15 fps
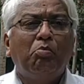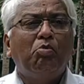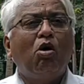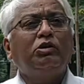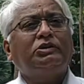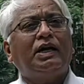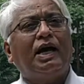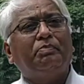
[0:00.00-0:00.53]

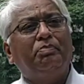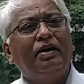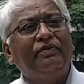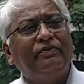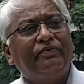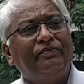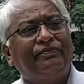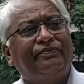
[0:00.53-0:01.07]
Most urban
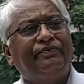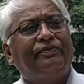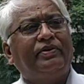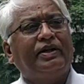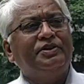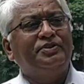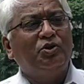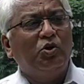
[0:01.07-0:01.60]

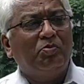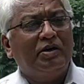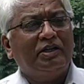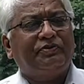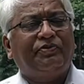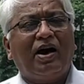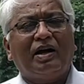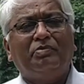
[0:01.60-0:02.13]

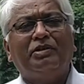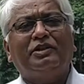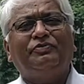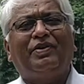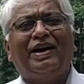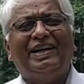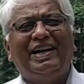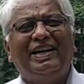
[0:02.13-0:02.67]
consumers, farmers
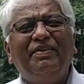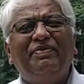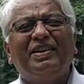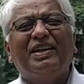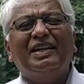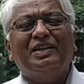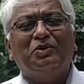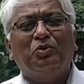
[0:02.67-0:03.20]
find it
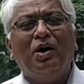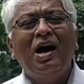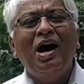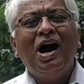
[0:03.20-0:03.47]
difficult to